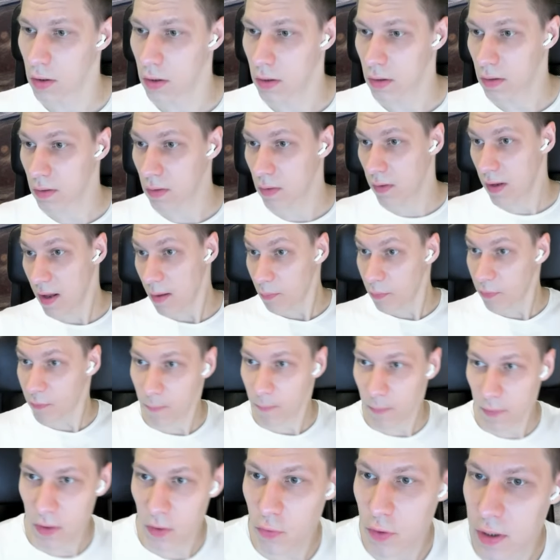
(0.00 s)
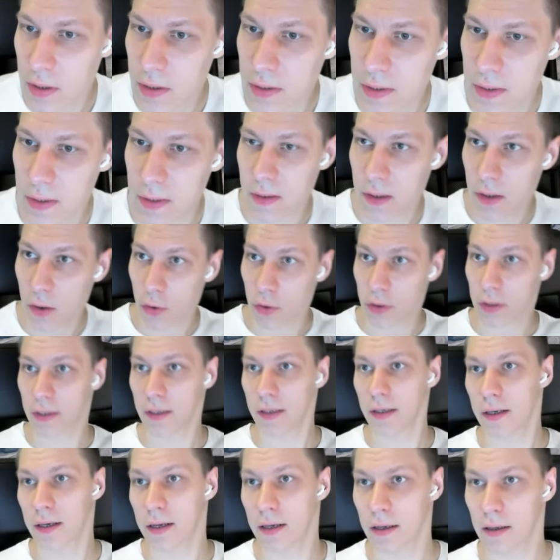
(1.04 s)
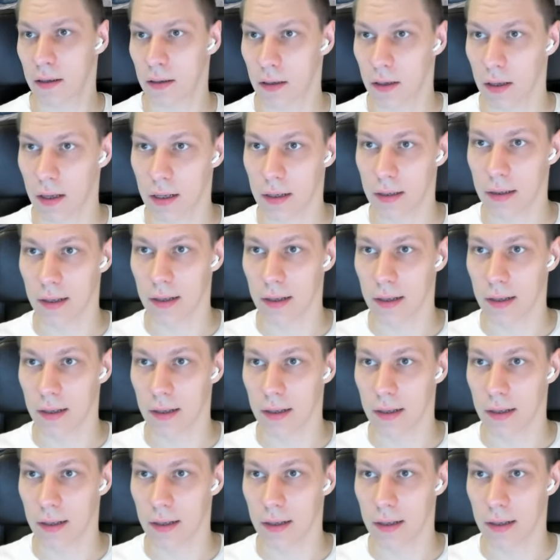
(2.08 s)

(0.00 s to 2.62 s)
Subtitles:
So yep, you can see the code here at